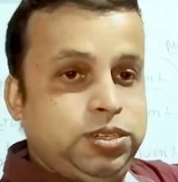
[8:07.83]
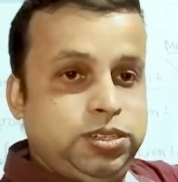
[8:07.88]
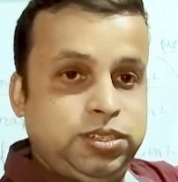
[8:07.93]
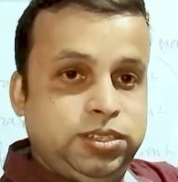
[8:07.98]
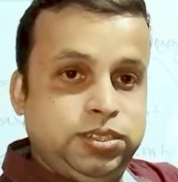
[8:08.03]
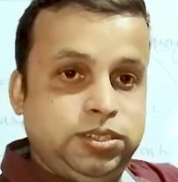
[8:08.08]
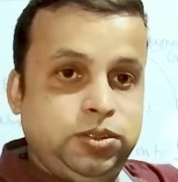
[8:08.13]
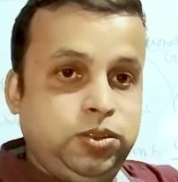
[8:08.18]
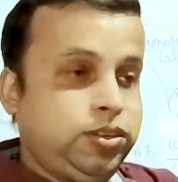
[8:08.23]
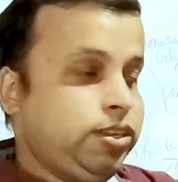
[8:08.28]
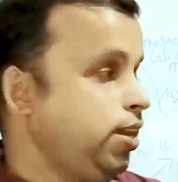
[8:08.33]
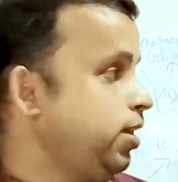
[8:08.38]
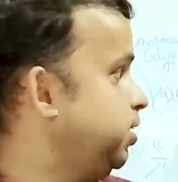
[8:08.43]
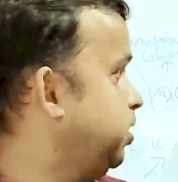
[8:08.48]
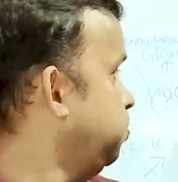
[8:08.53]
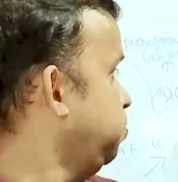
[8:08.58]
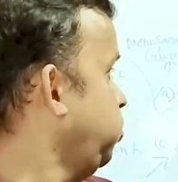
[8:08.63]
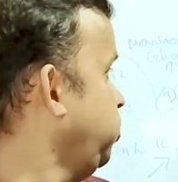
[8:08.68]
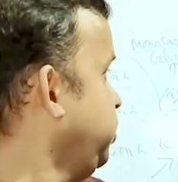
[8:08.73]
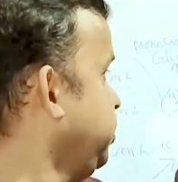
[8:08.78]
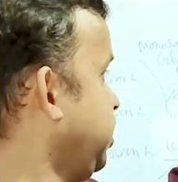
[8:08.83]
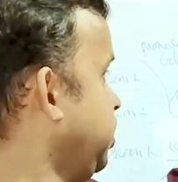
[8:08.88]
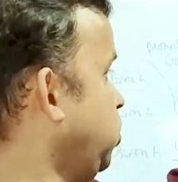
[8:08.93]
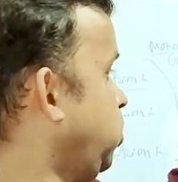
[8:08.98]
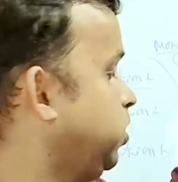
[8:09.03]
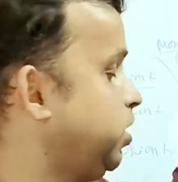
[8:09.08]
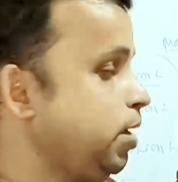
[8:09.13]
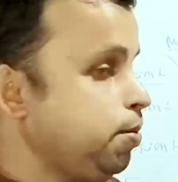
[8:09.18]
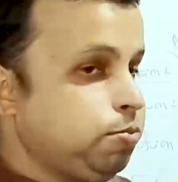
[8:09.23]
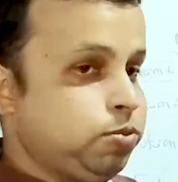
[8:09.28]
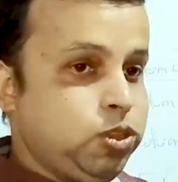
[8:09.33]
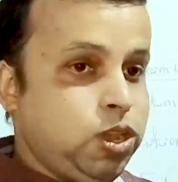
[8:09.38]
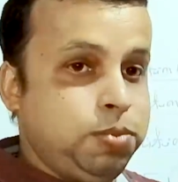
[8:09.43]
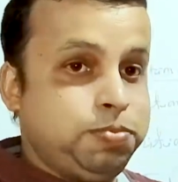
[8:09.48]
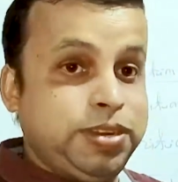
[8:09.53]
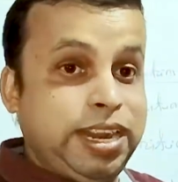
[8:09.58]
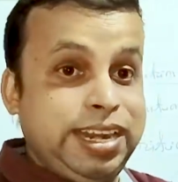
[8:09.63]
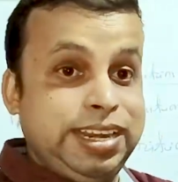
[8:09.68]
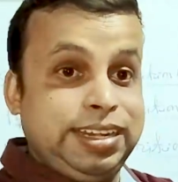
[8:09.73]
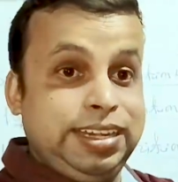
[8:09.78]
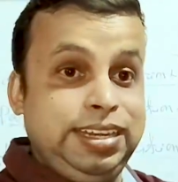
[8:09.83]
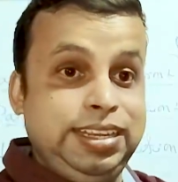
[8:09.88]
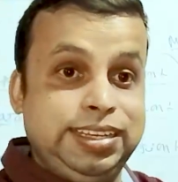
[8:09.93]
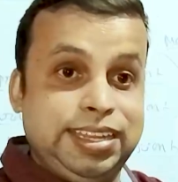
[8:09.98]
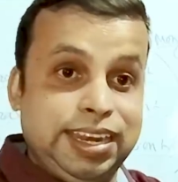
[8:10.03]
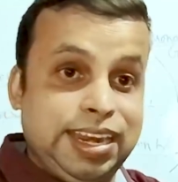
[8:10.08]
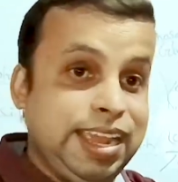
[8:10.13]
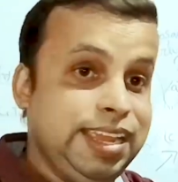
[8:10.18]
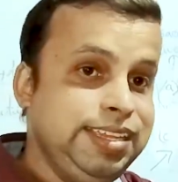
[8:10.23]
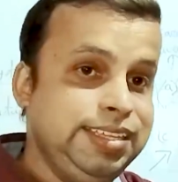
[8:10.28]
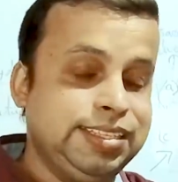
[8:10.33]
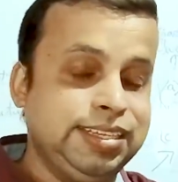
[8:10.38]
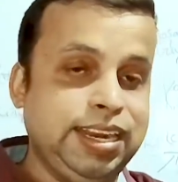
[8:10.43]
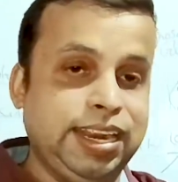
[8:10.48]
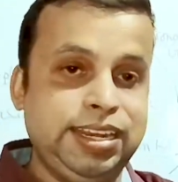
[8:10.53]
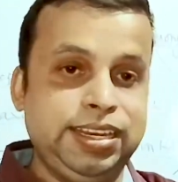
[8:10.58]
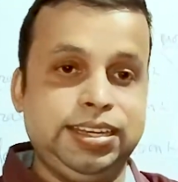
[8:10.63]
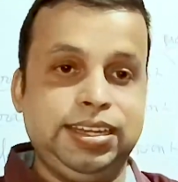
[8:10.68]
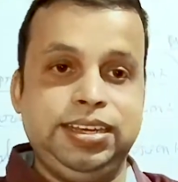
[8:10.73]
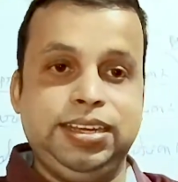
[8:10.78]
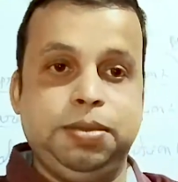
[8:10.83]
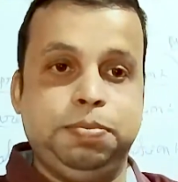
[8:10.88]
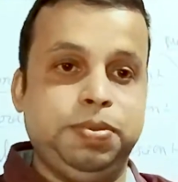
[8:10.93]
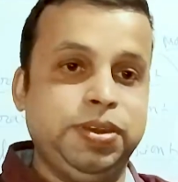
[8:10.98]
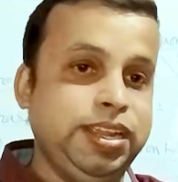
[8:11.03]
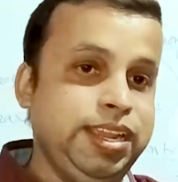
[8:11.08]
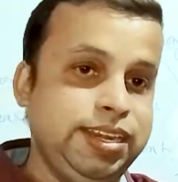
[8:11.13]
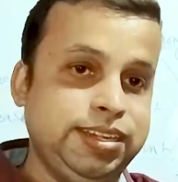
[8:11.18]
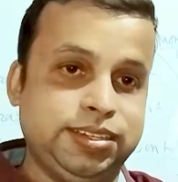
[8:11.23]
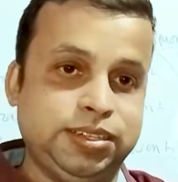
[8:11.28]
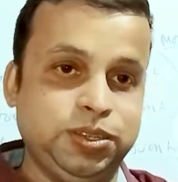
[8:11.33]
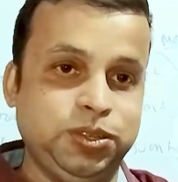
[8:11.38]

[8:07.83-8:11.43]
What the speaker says: Okay, the body cannot absorb directly the rice, directly the bread.